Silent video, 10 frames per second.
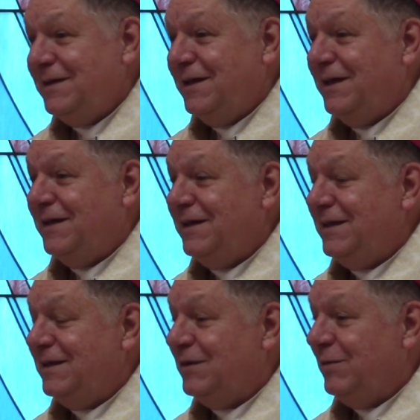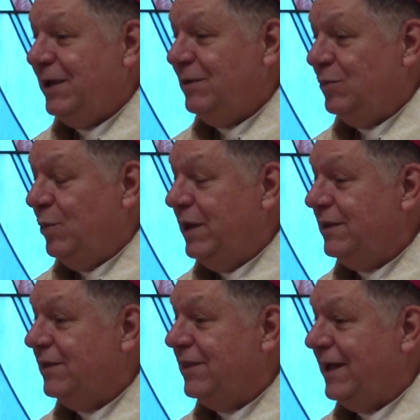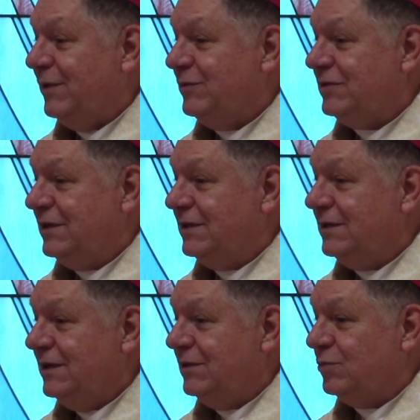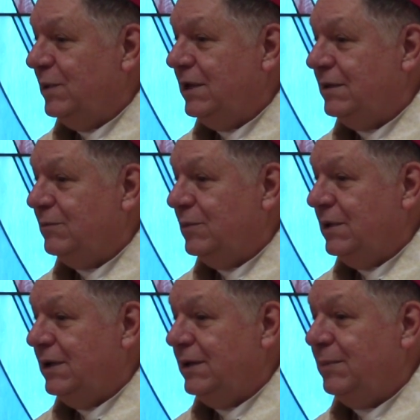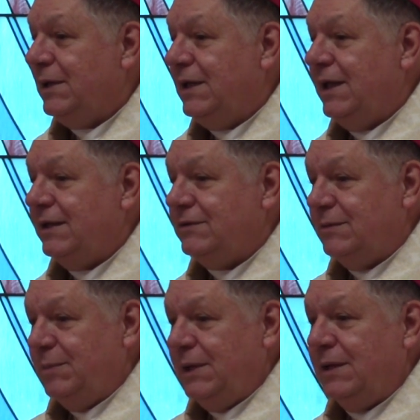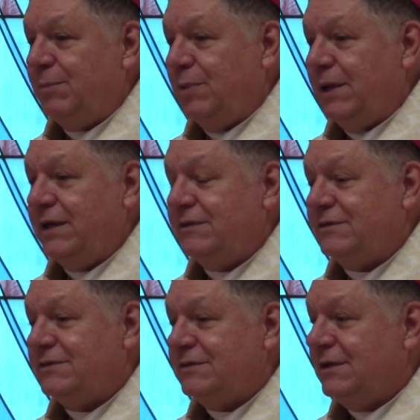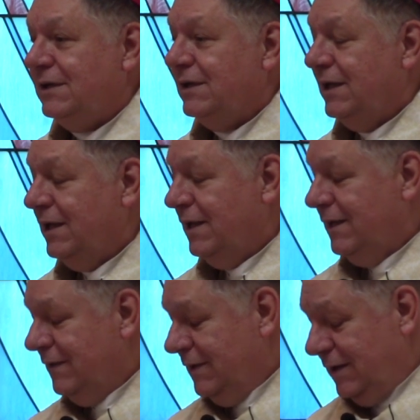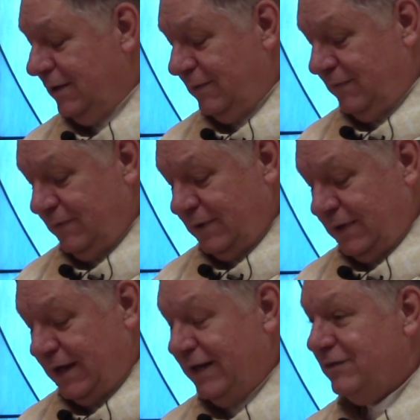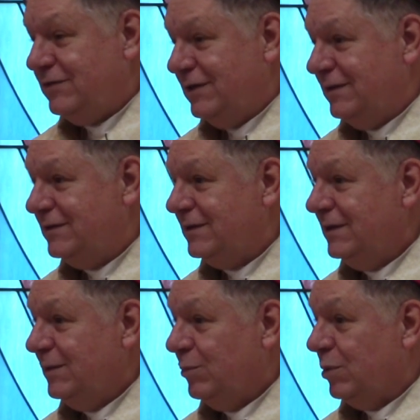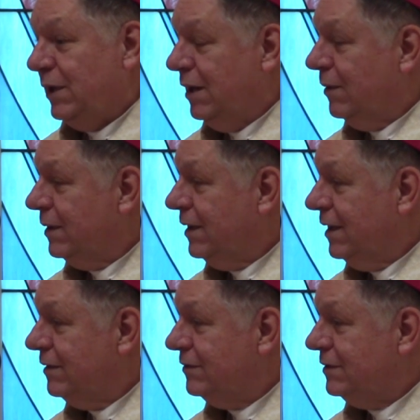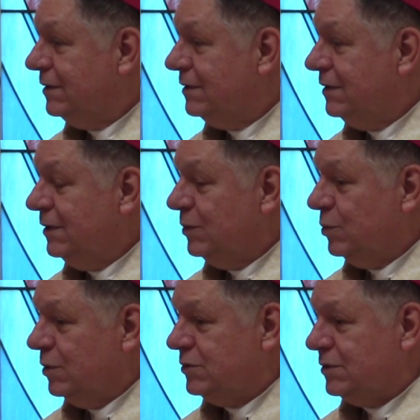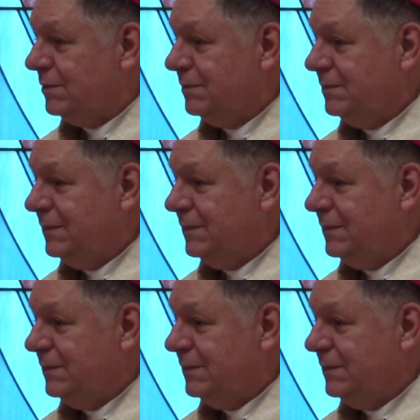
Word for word: Uh, and then around 1000 is when it really began to be a place uh, of constant prayer and constant worship.